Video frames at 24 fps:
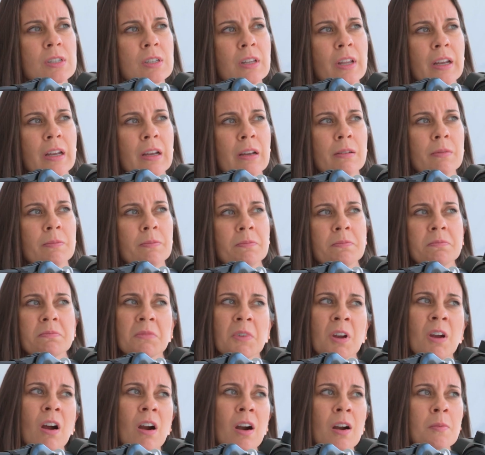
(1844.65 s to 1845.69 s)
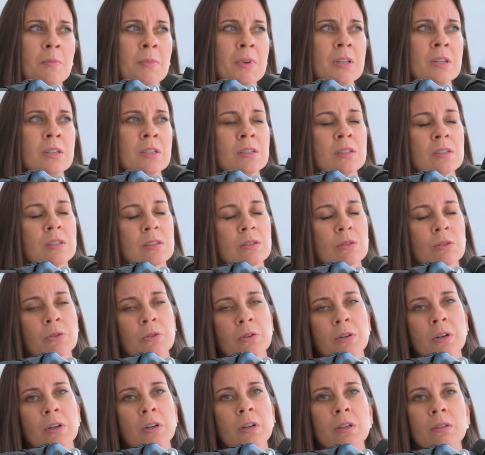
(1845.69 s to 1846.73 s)
like garments
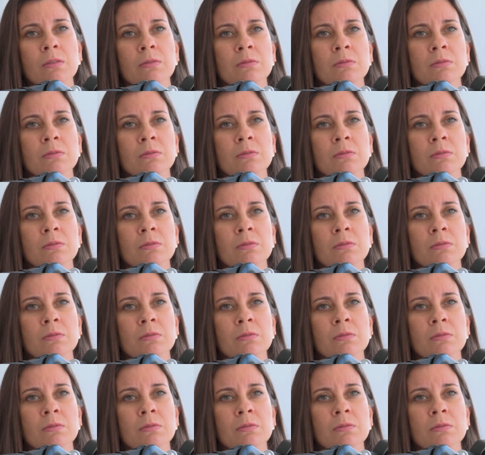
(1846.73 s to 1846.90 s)
or?